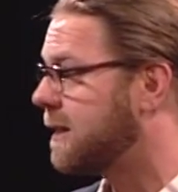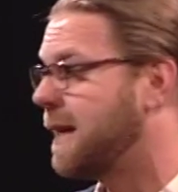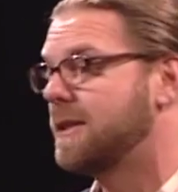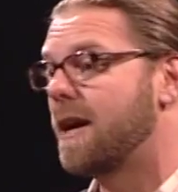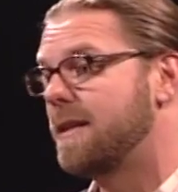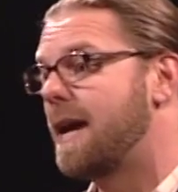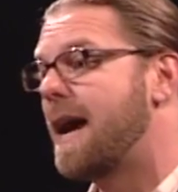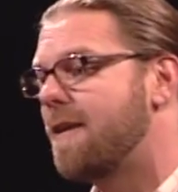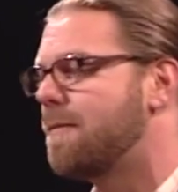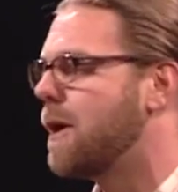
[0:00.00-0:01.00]
and I started to
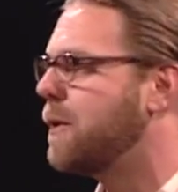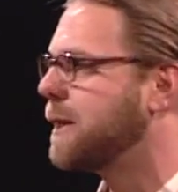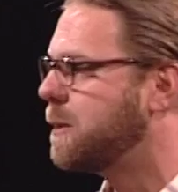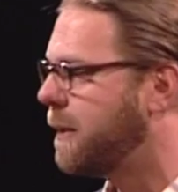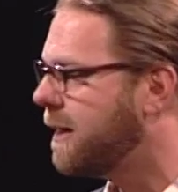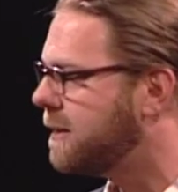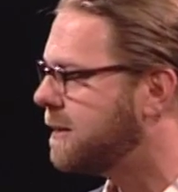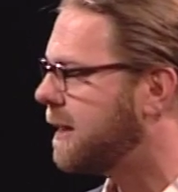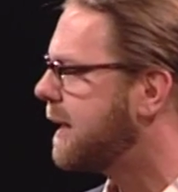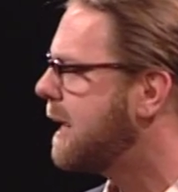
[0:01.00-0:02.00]
have my own
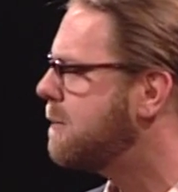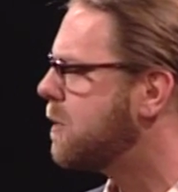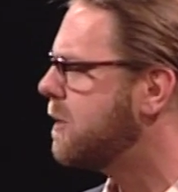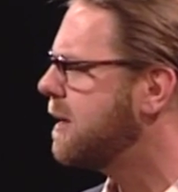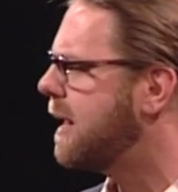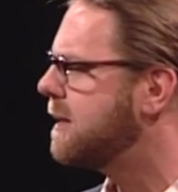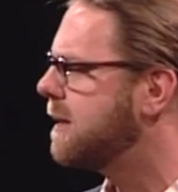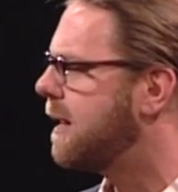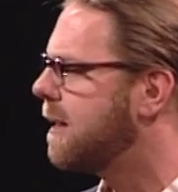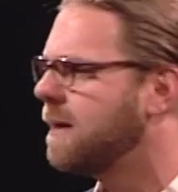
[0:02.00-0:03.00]
experiences, I came to realize,
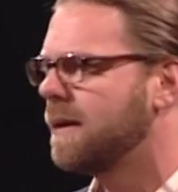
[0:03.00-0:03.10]
like,